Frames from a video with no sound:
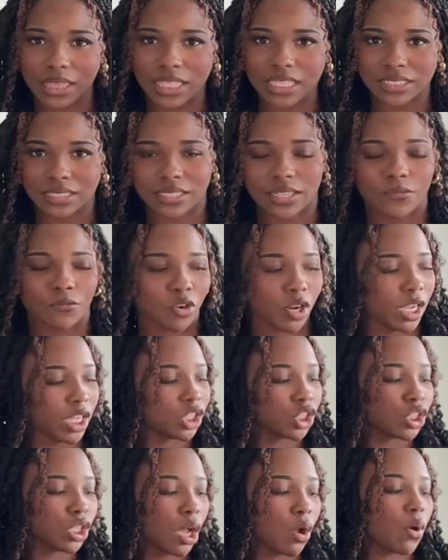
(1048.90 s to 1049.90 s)
things different.
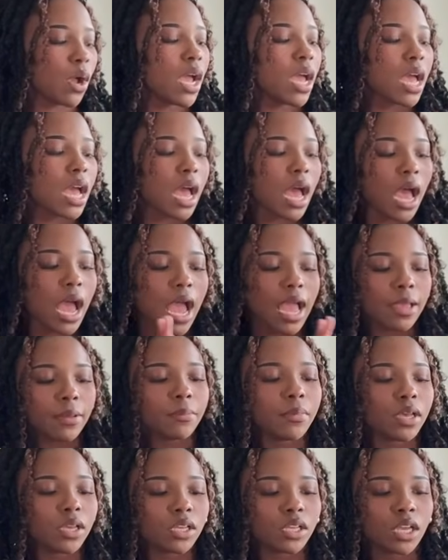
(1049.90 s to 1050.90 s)
And so
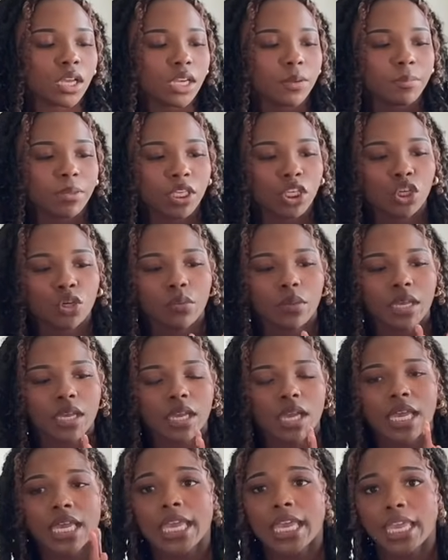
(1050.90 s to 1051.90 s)
I'm gonna be doing
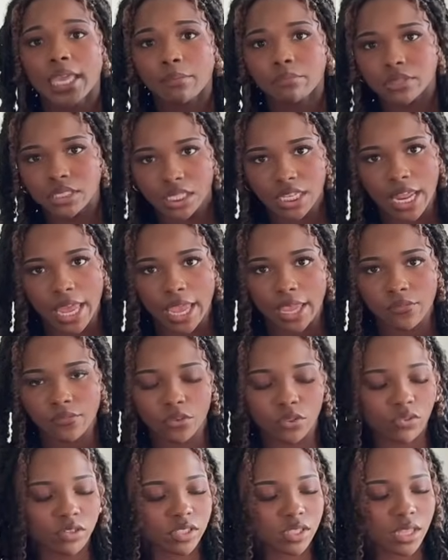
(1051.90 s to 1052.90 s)
him today
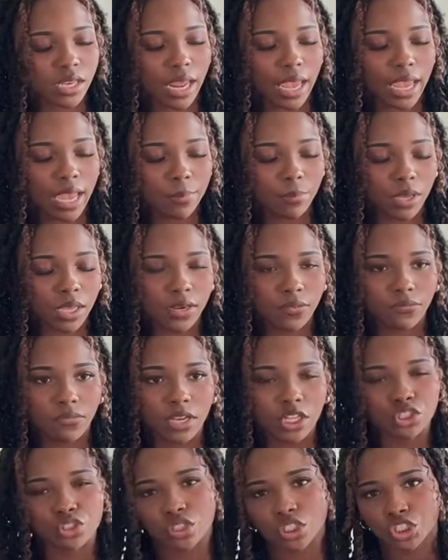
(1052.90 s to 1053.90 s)
for the rest of the day. I'm gonna
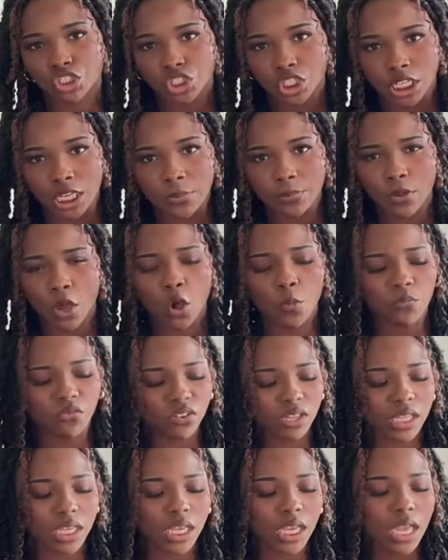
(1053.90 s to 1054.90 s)
finish the sheep.
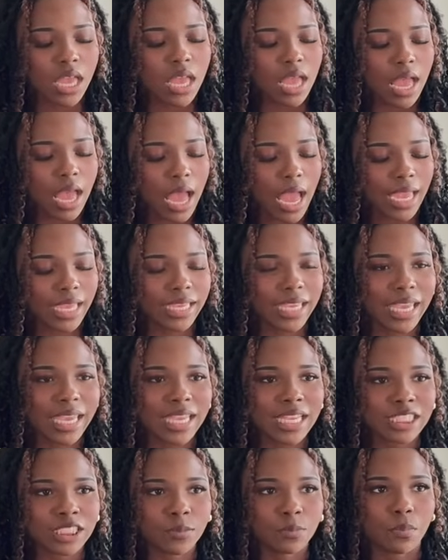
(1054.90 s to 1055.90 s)
Hopefully I get
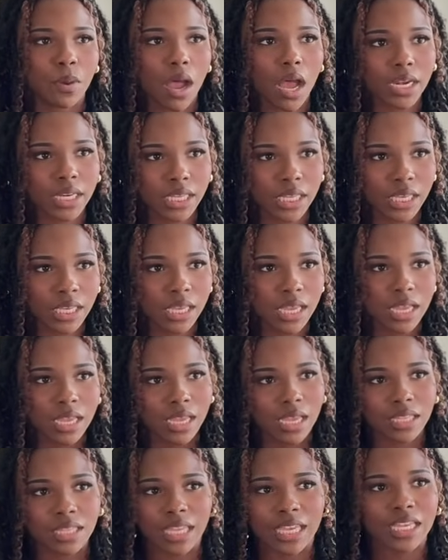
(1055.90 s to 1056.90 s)
his body
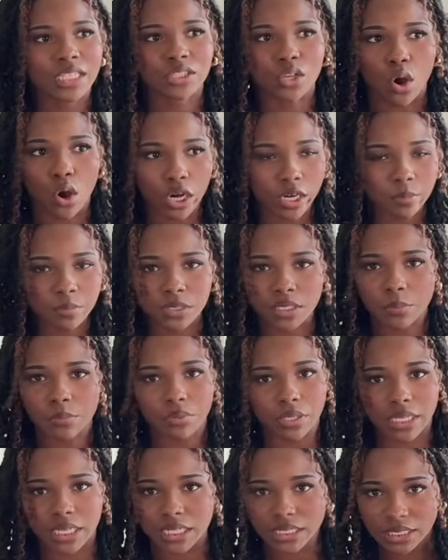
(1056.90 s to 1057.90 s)
and like his arms
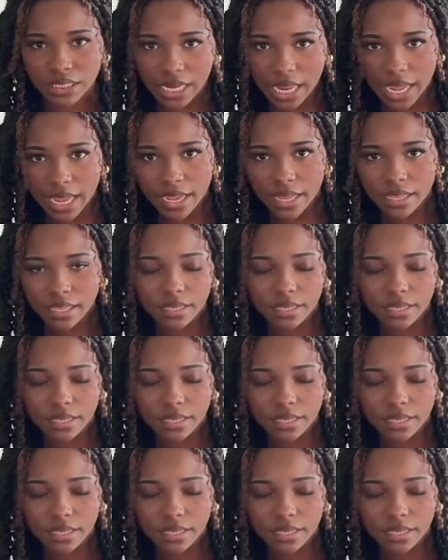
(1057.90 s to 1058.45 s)
completed today.